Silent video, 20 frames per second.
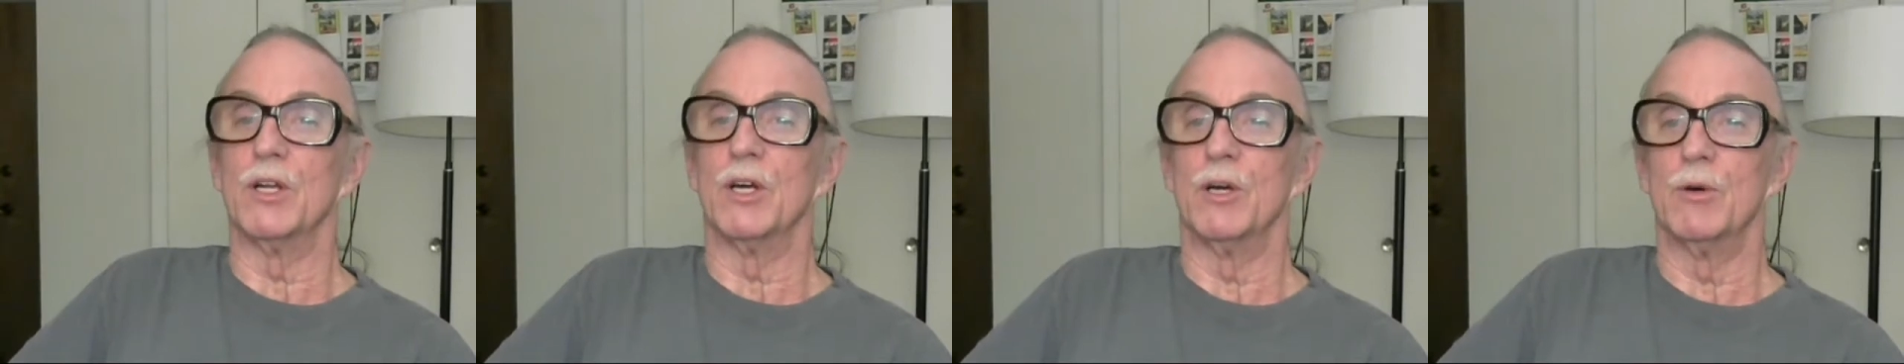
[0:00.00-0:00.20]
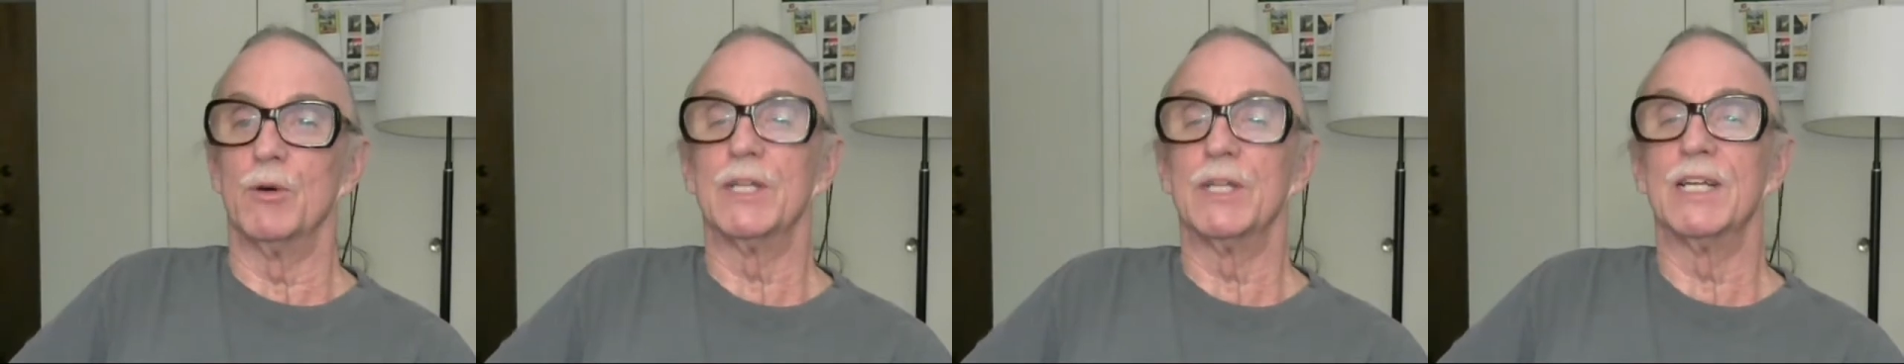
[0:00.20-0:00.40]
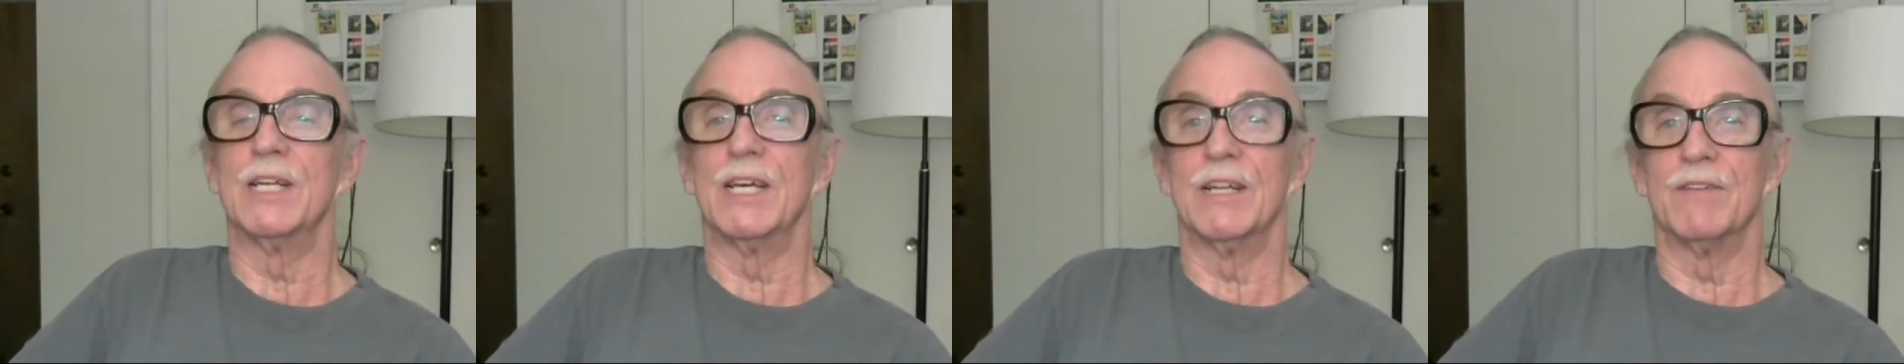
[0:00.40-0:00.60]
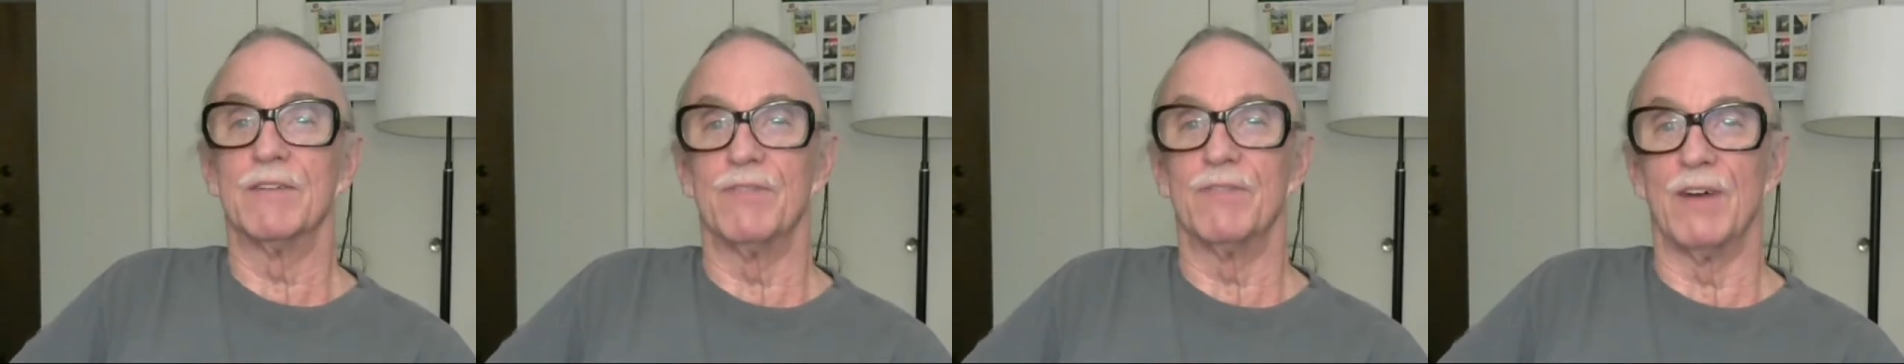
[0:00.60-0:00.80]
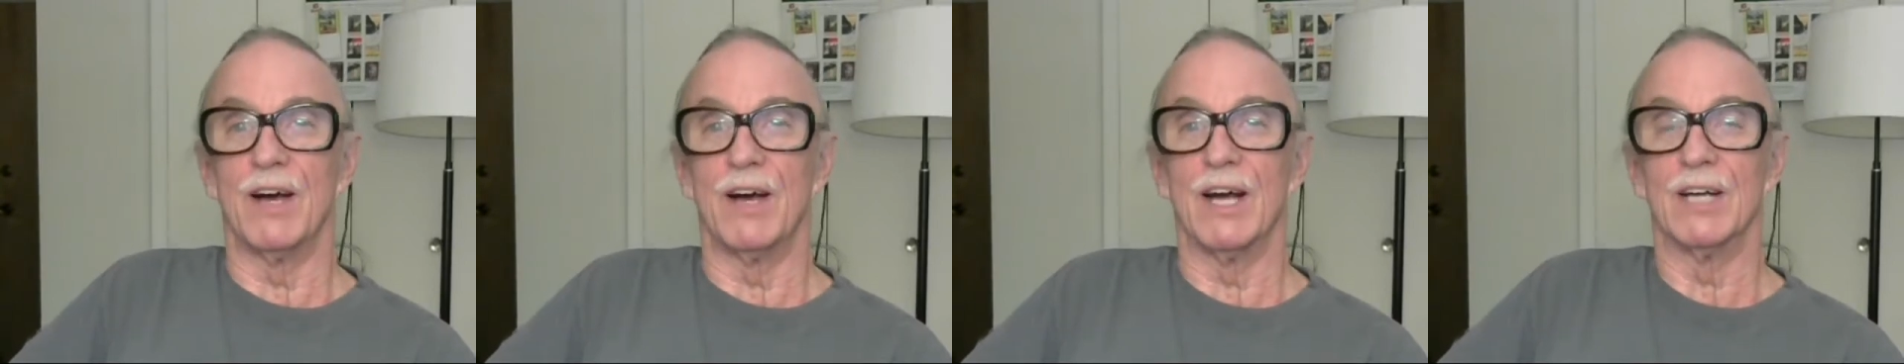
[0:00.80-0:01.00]
who
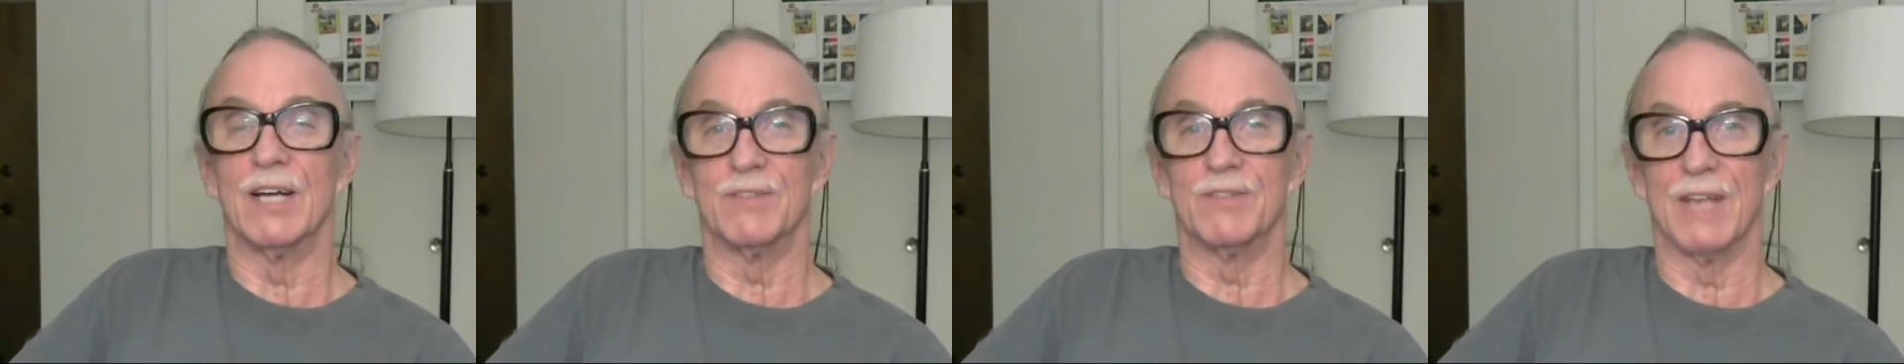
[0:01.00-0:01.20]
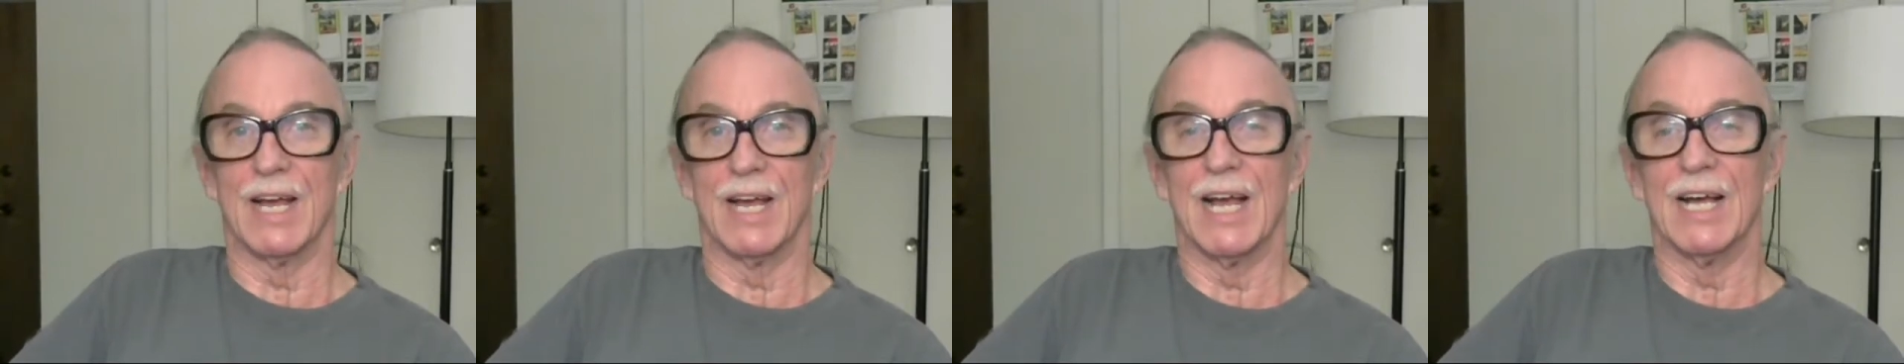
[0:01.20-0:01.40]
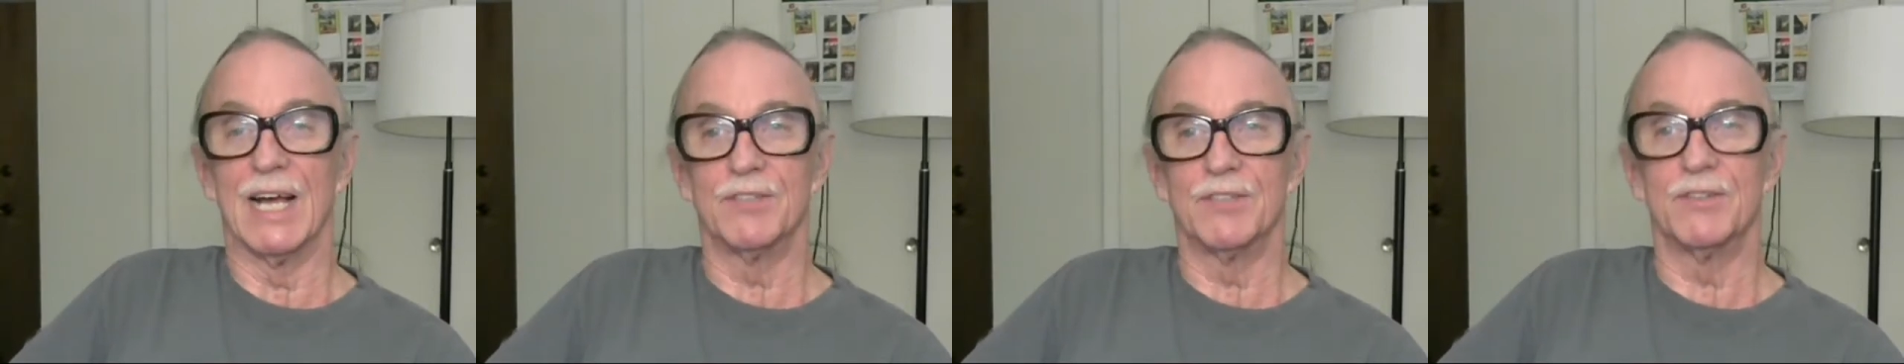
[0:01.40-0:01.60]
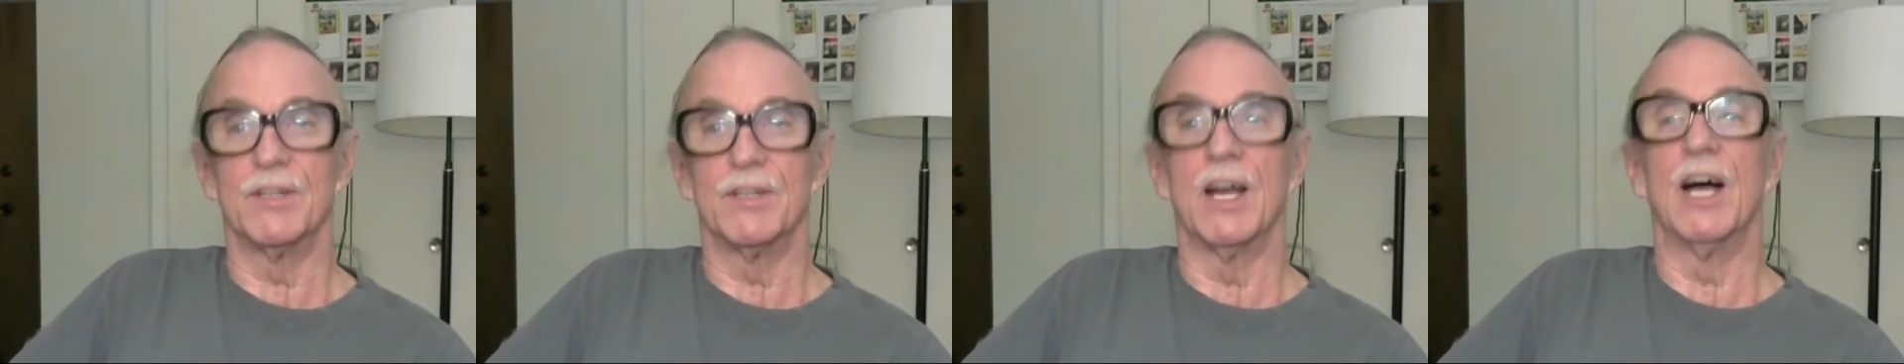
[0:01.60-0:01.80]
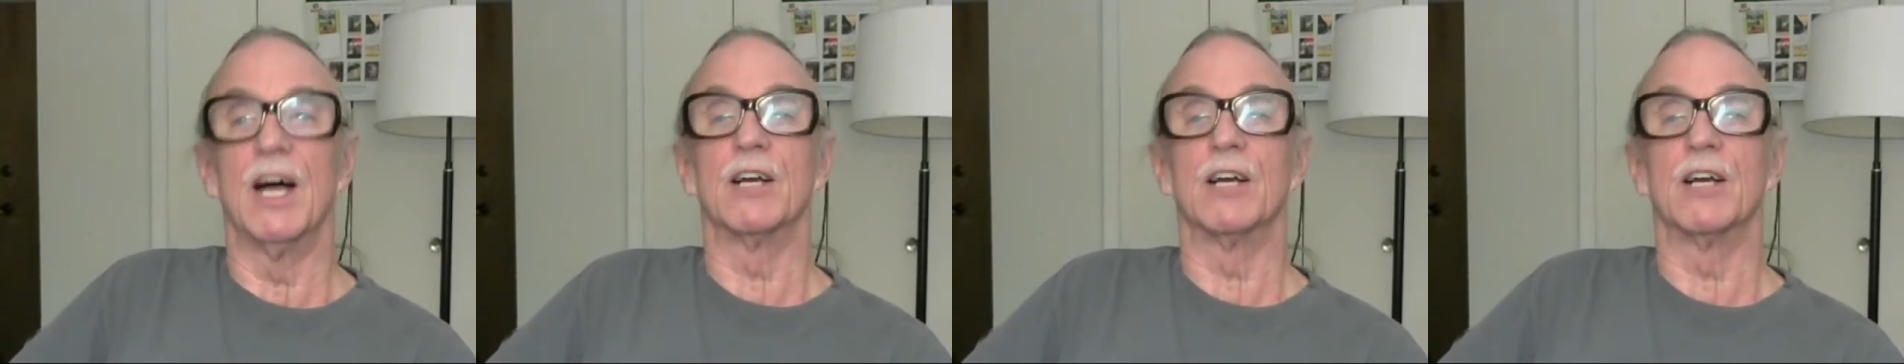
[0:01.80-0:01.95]
identifies as